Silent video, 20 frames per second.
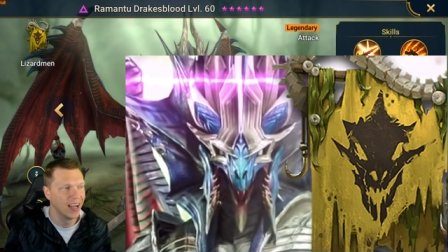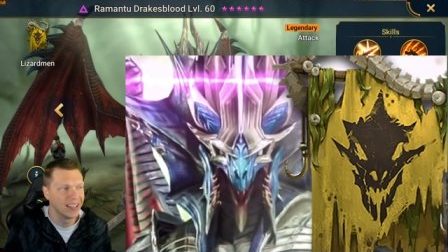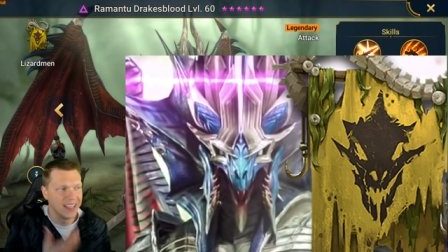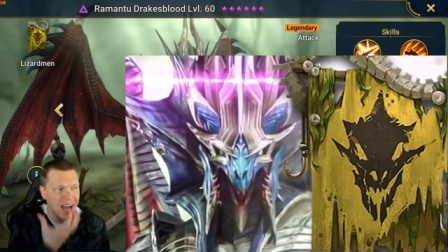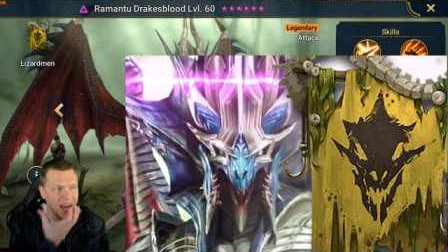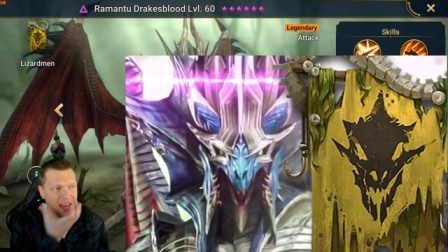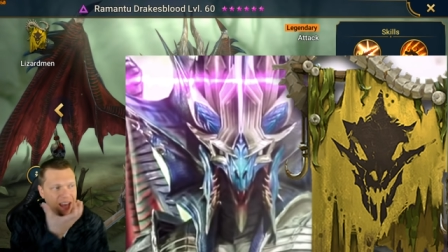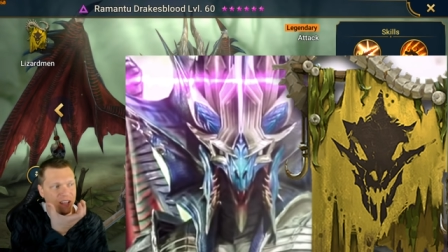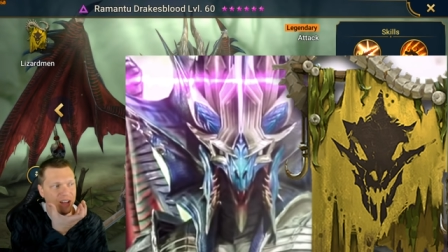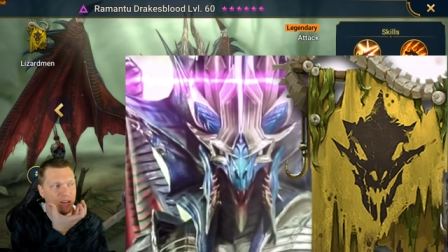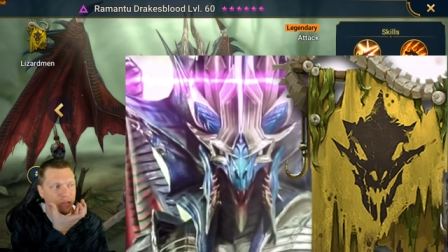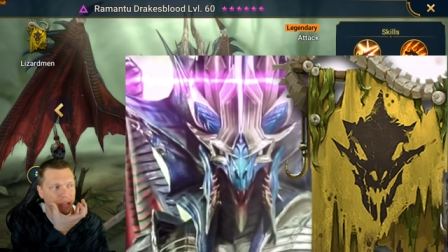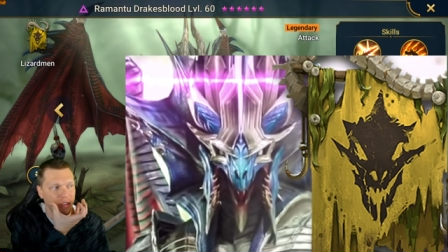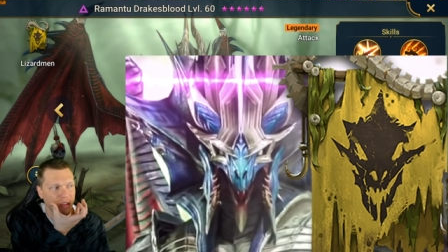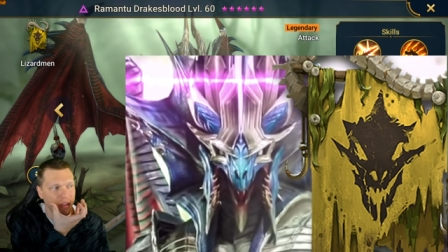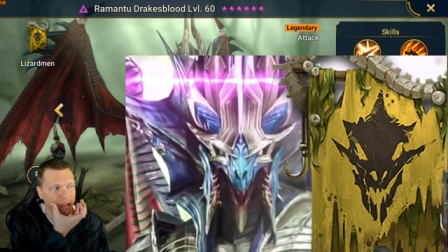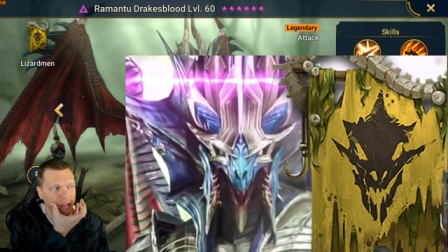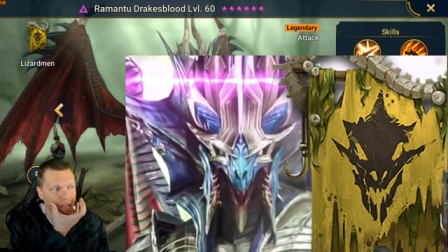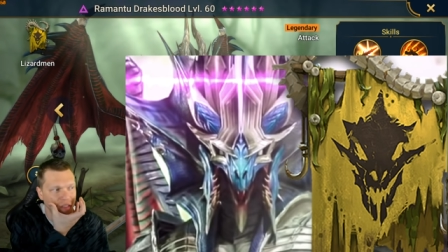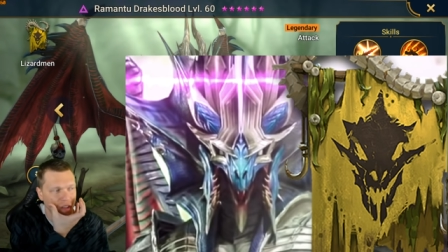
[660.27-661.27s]
kind of
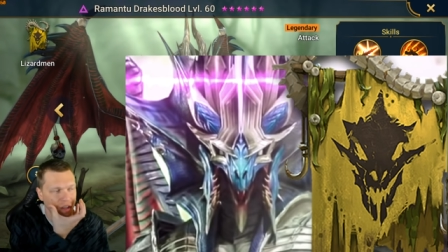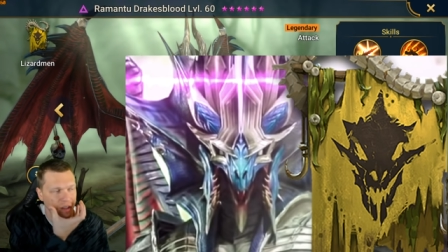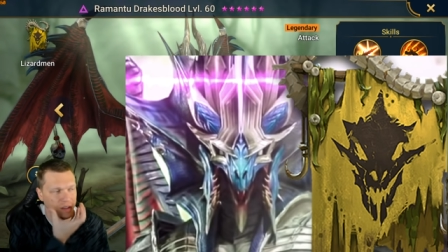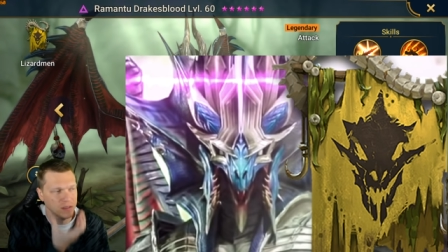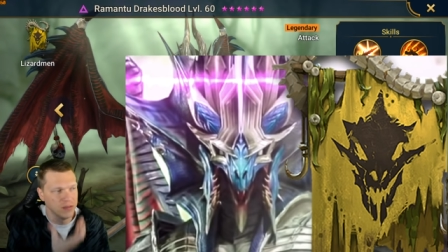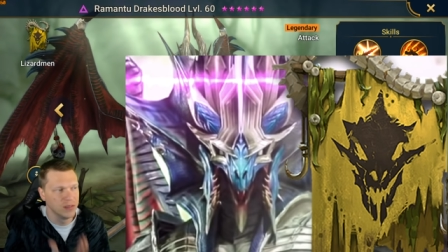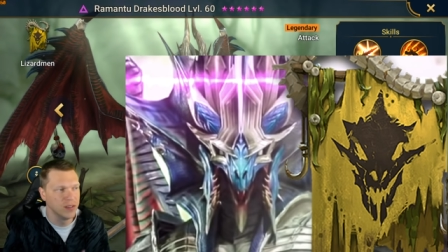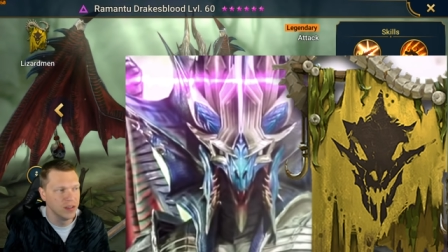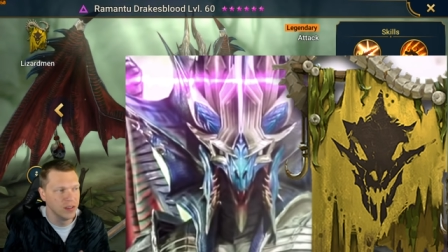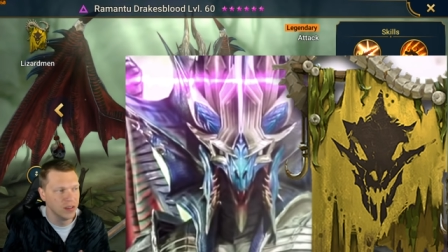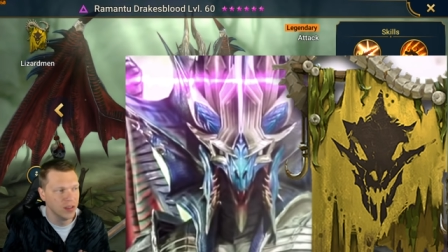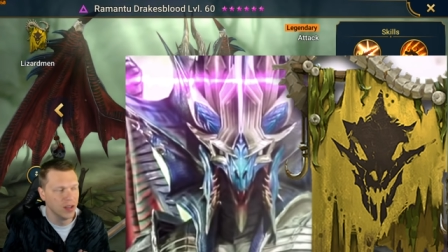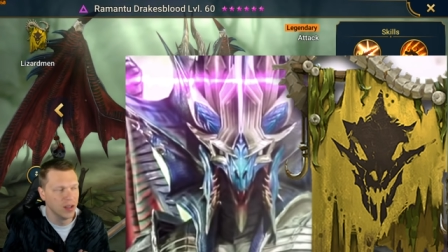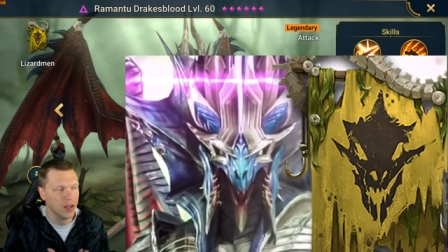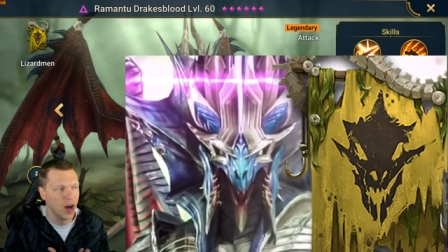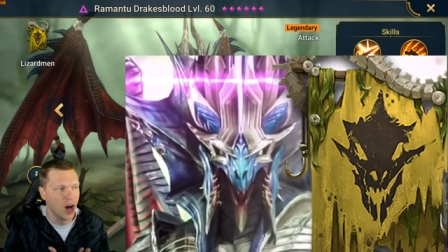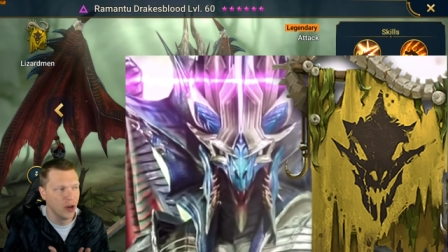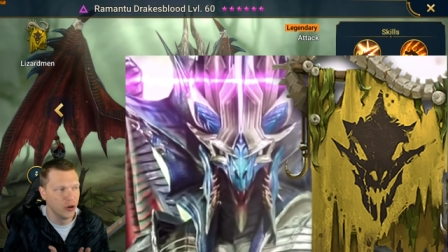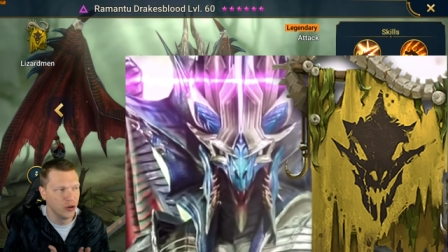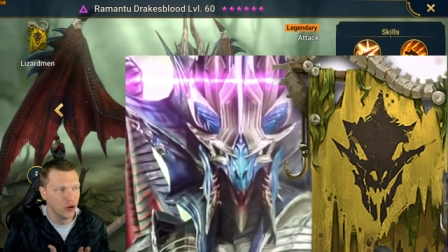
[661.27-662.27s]
the the
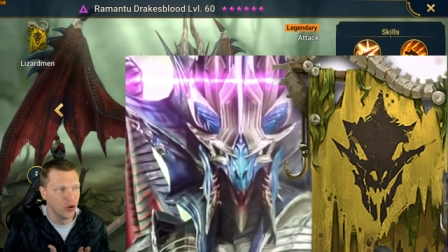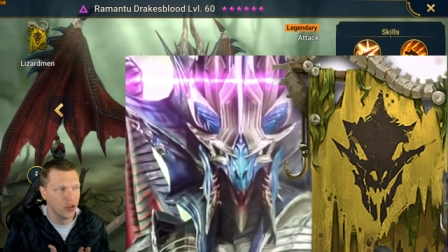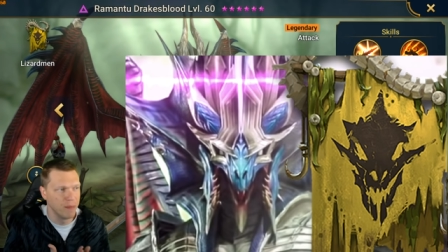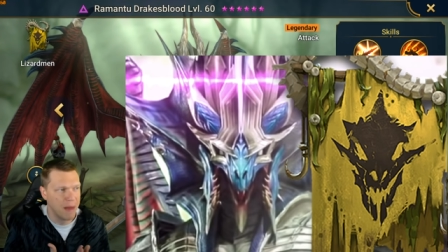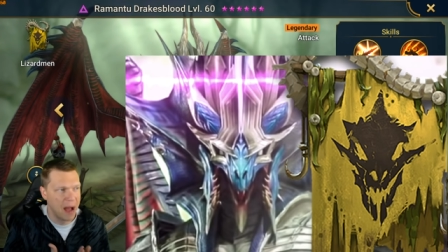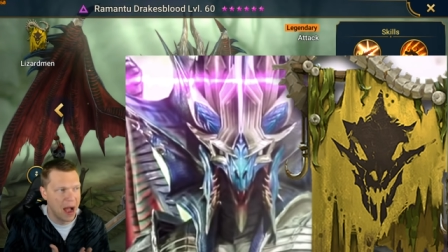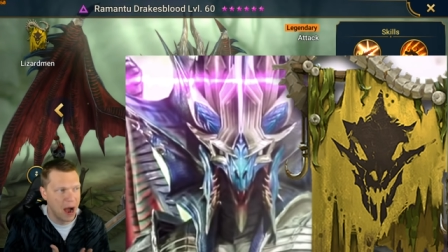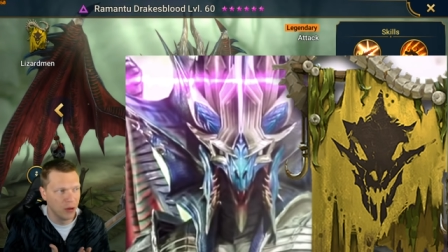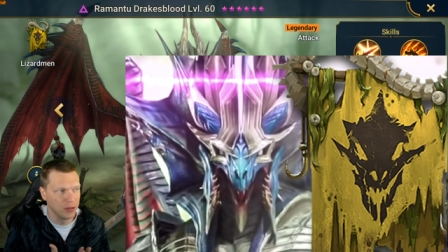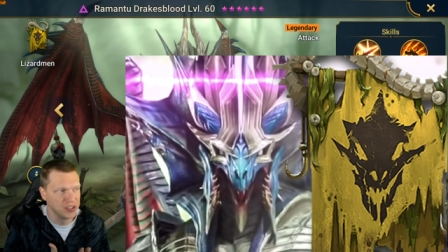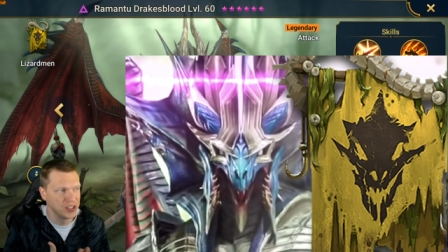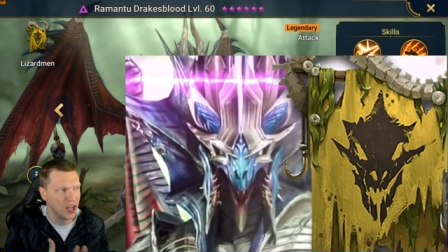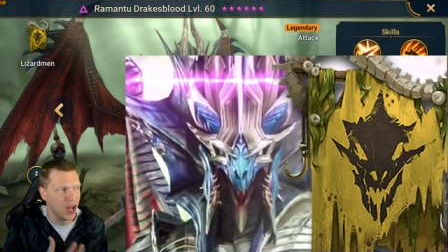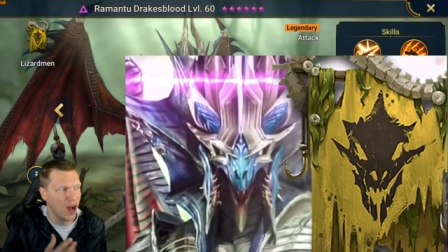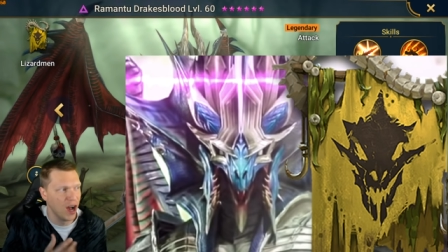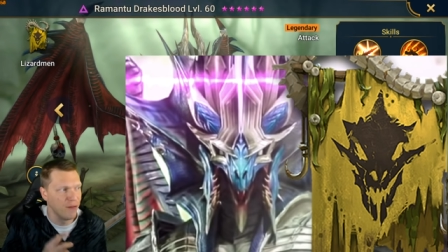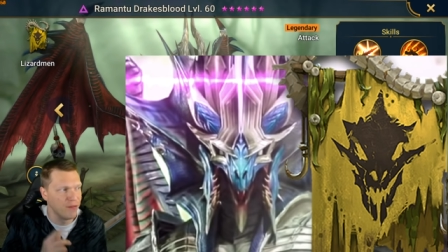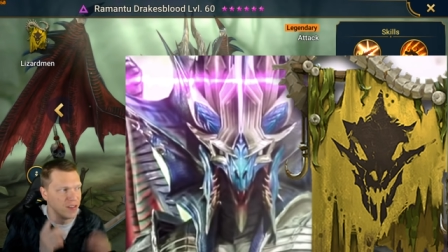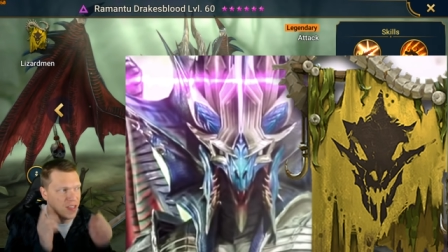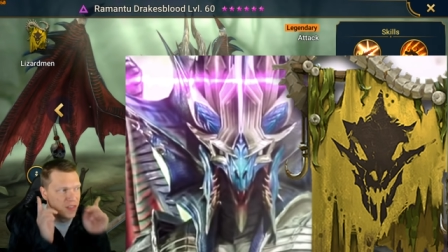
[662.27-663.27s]
the under the mouth
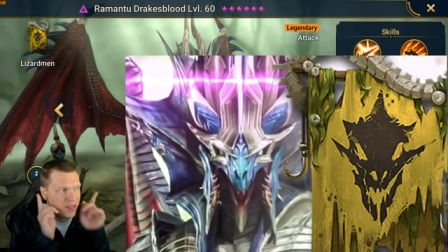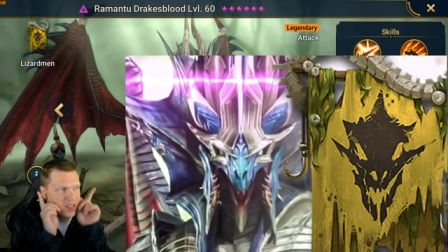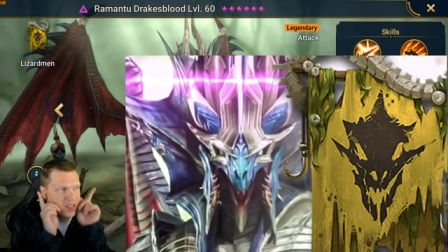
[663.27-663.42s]
stuff, and then